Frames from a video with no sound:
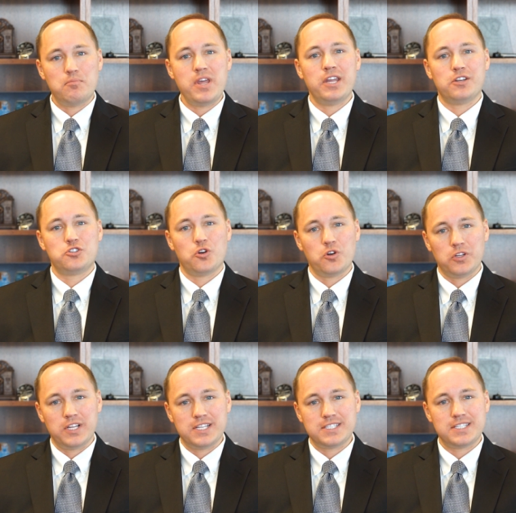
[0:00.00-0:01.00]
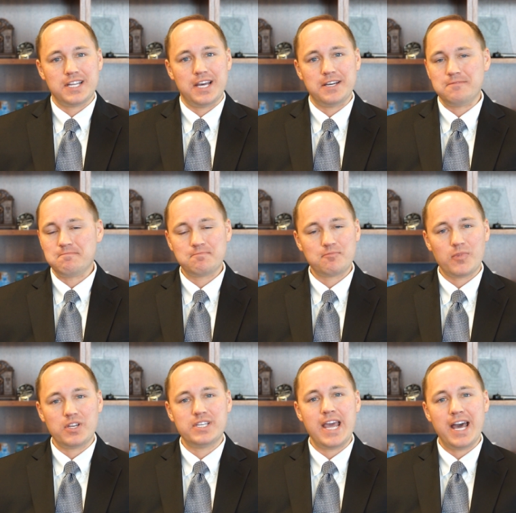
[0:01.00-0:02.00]
Being a journalist,
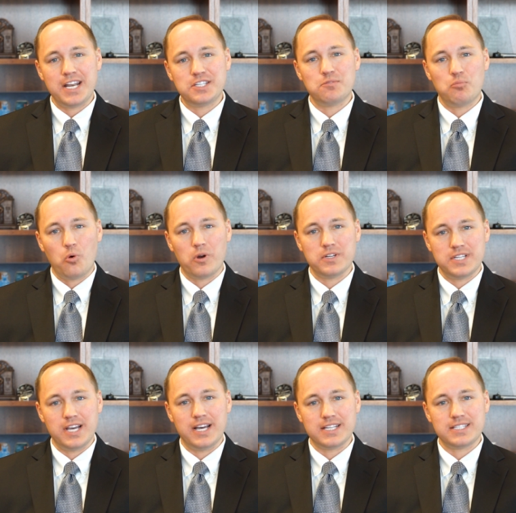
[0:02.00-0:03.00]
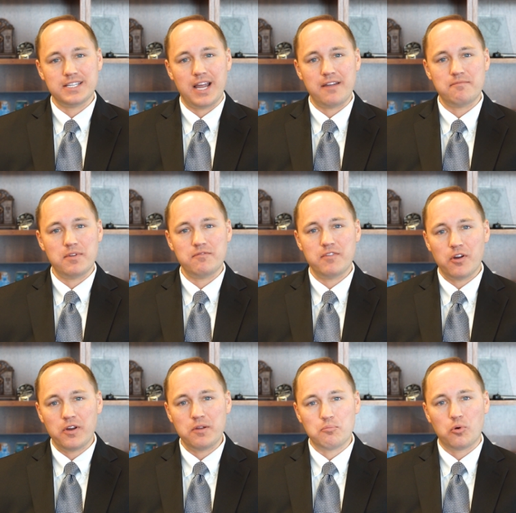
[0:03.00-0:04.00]
data is important to us, and I've been
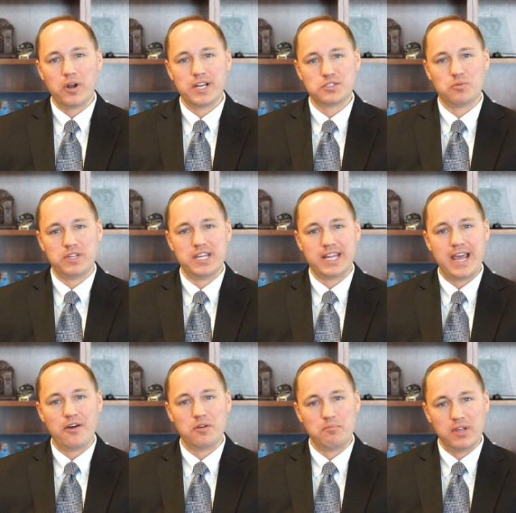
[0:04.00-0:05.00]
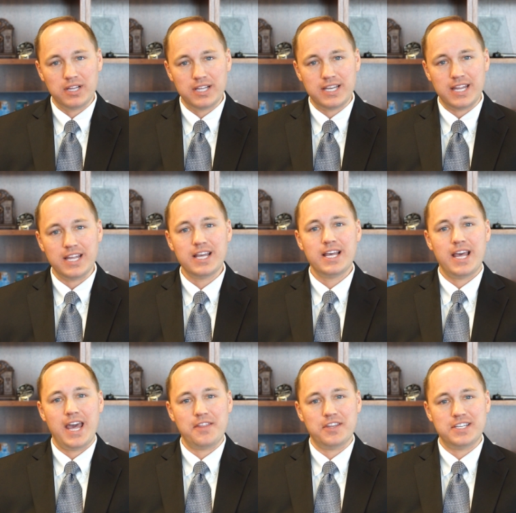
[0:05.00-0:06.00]
very impressed with the accountability
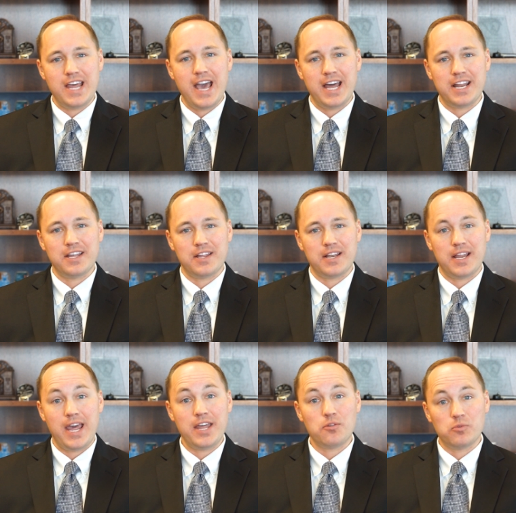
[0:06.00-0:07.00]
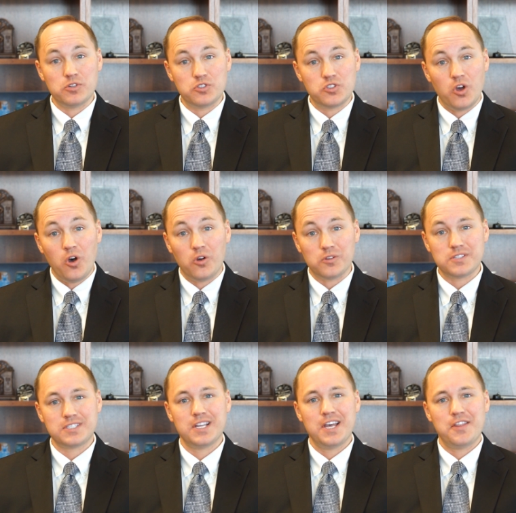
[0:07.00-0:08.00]
and the data and the
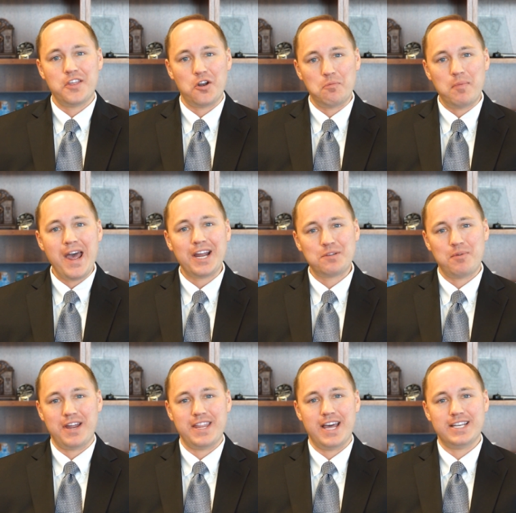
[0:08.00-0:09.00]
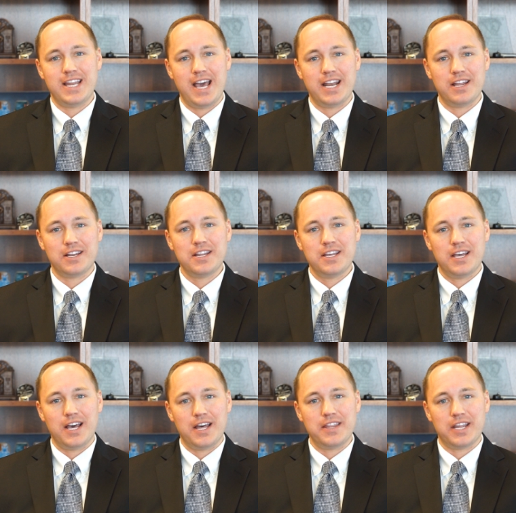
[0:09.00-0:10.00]
results that are backed by that data
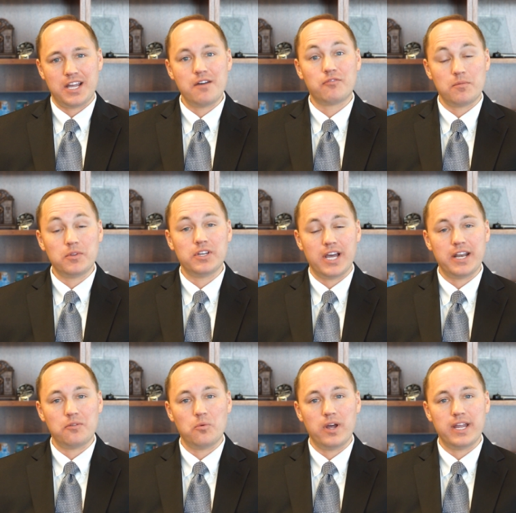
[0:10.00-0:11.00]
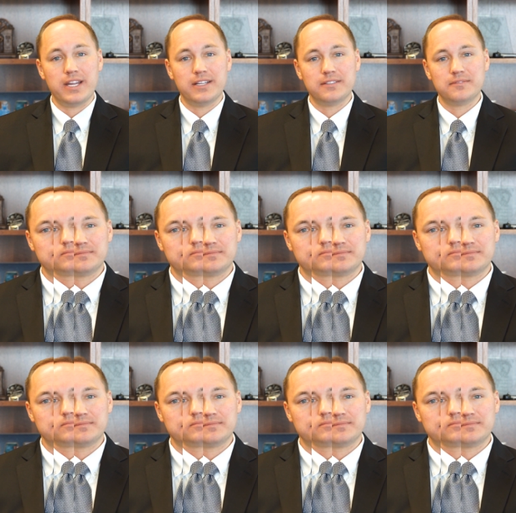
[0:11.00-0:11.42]
that come from the United Way.